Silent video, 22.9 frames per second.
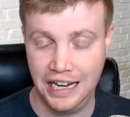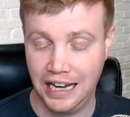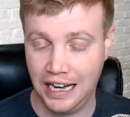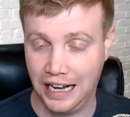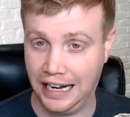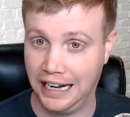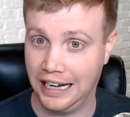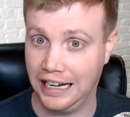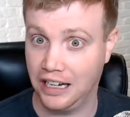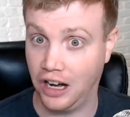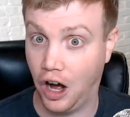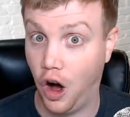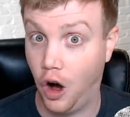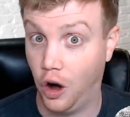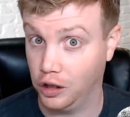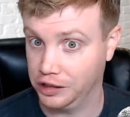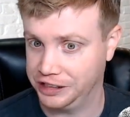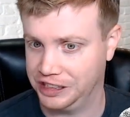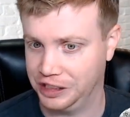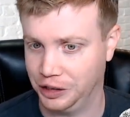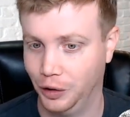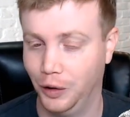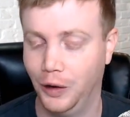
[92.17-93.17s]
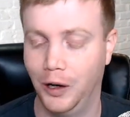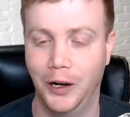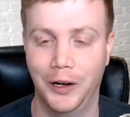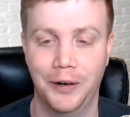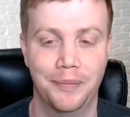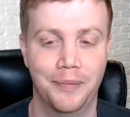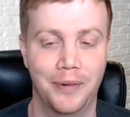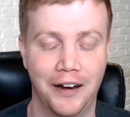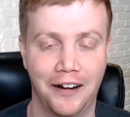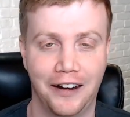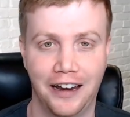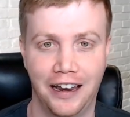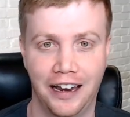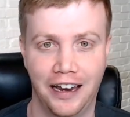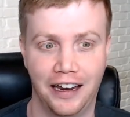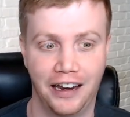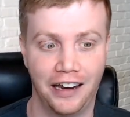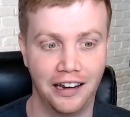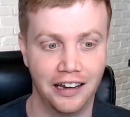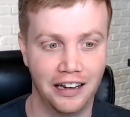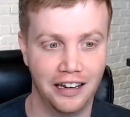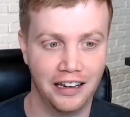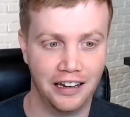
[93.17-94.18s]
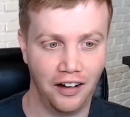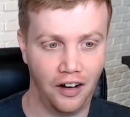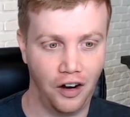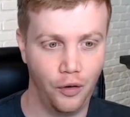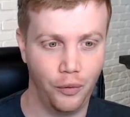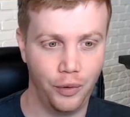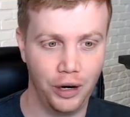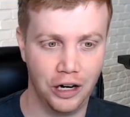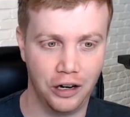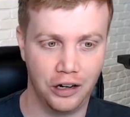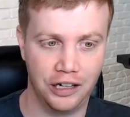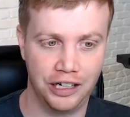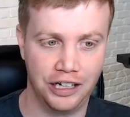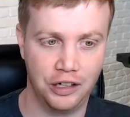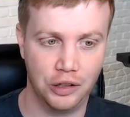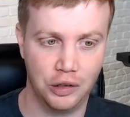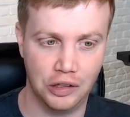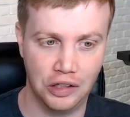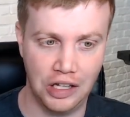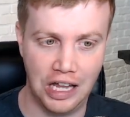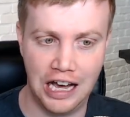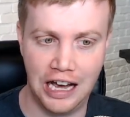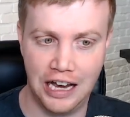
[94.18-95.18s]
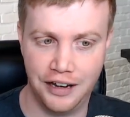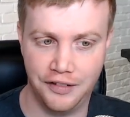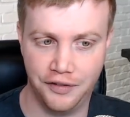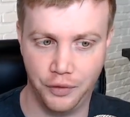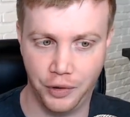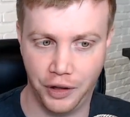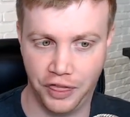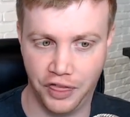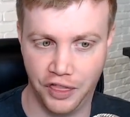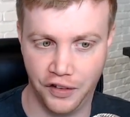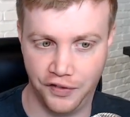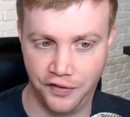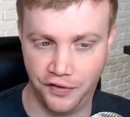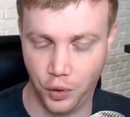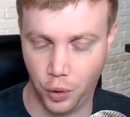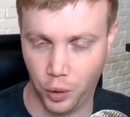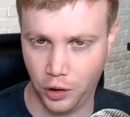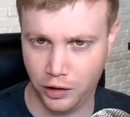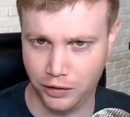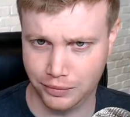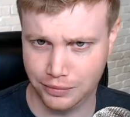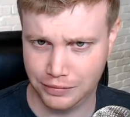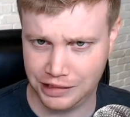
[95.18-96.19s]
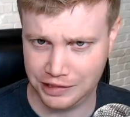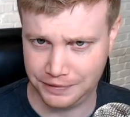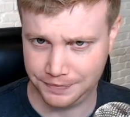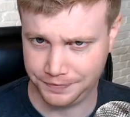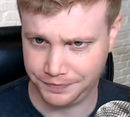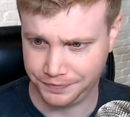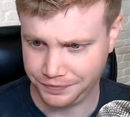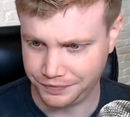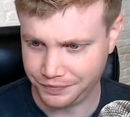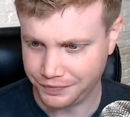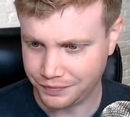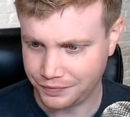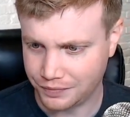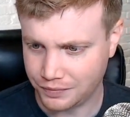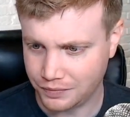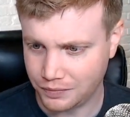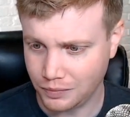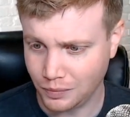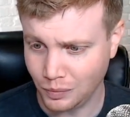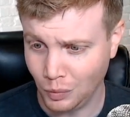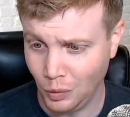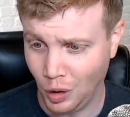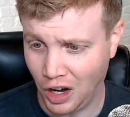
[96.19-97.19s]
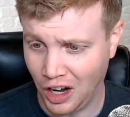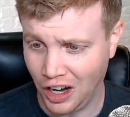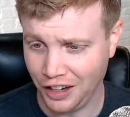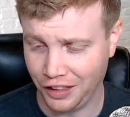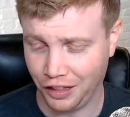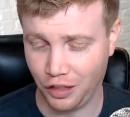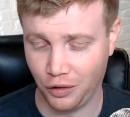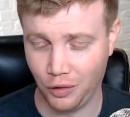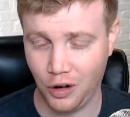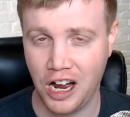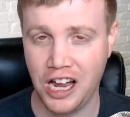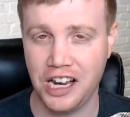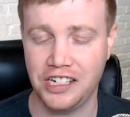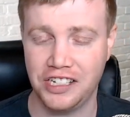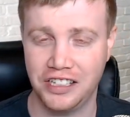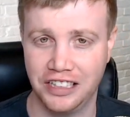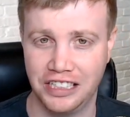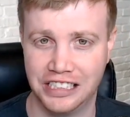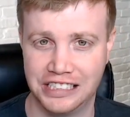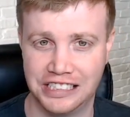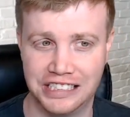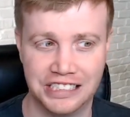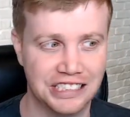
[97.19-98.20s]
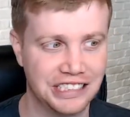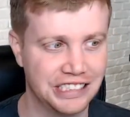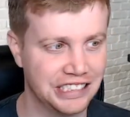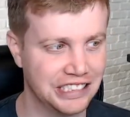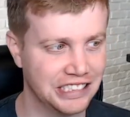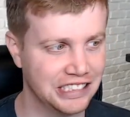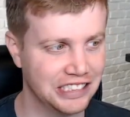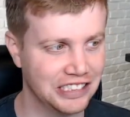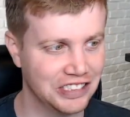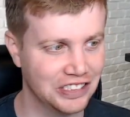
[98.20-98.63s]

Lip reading: Also on Monday, we are going to go live with the forums on Throt. This is,